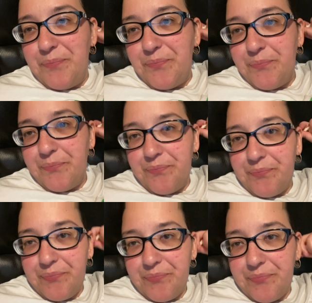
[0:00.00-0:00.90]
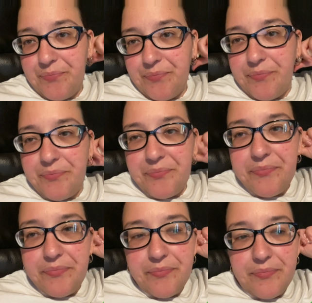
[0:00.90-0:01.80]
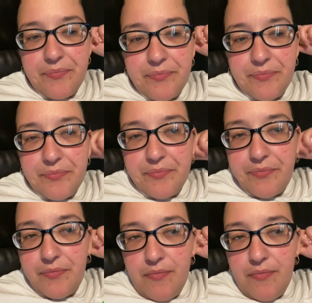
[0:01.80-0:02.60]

Nothing is said.